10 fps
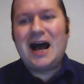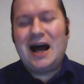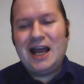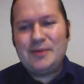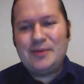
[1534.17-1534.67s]

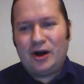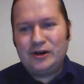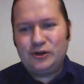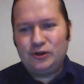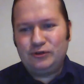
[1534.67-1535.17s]
I am
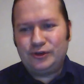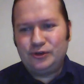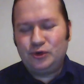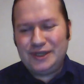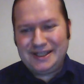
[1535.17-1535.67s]
arguing for the
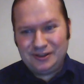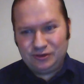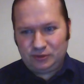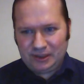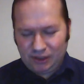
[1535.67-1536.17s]
Norwegians
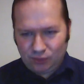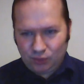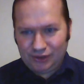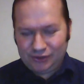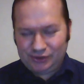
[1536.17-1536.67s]
to build a
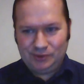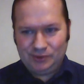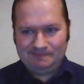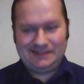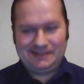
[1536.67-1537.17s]
wall too.
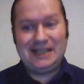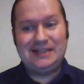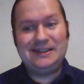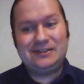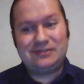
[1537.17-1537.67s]
And
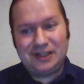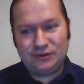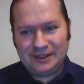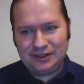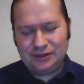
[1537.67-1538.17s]
it sounds
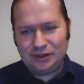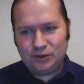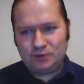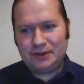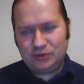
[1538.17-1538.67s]
like a
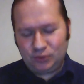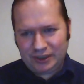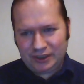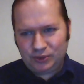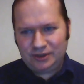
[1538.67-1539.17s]
joke, but the
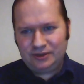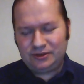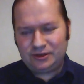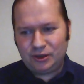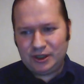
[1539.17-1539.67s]
way Sweden is
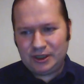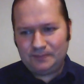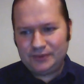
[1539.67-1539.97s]
going,